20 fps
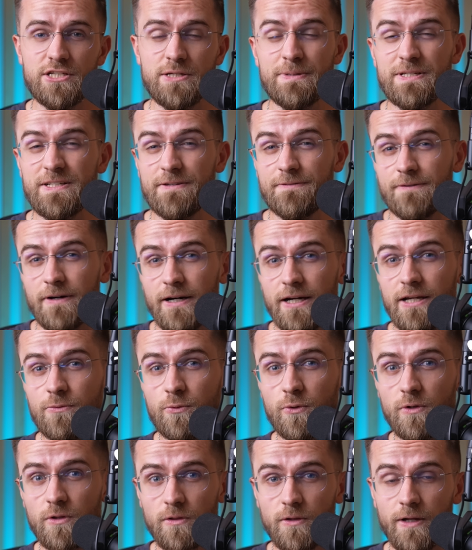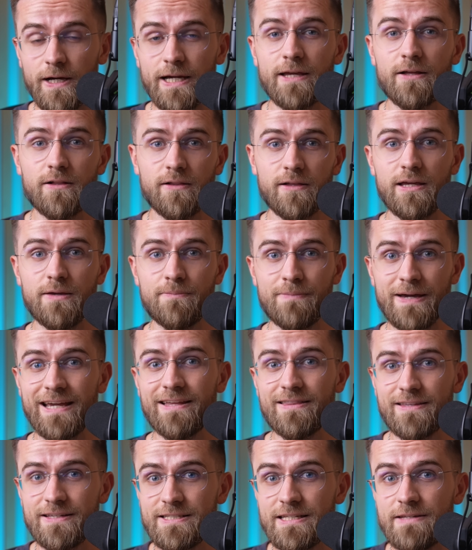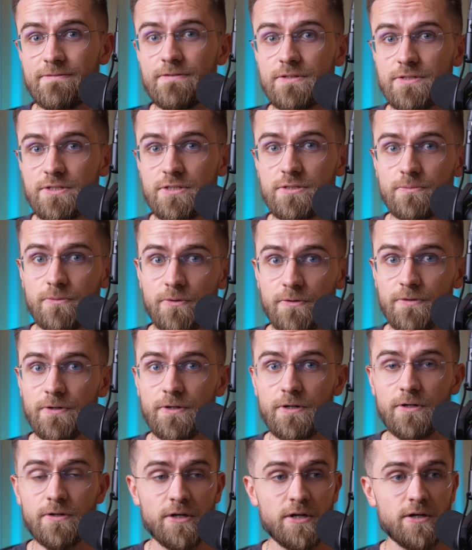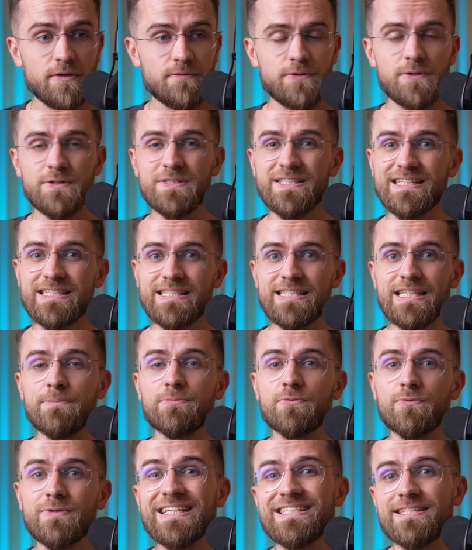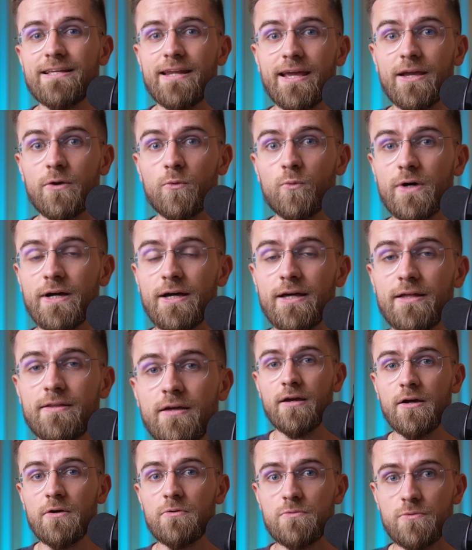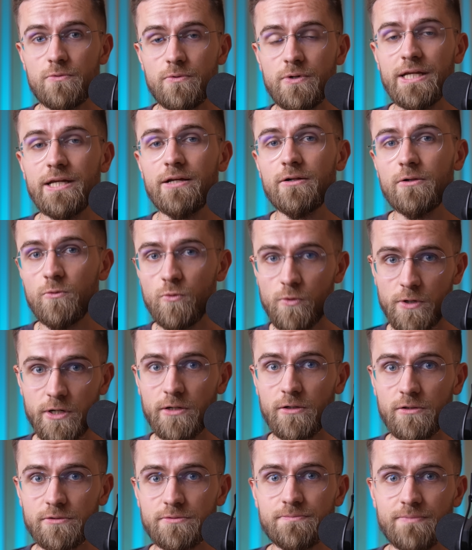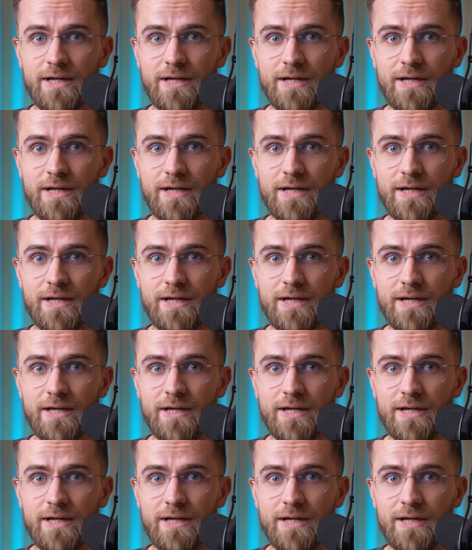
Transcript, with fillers: GPT-5 will likely make this even smoother, fusing deep reasoning with real-world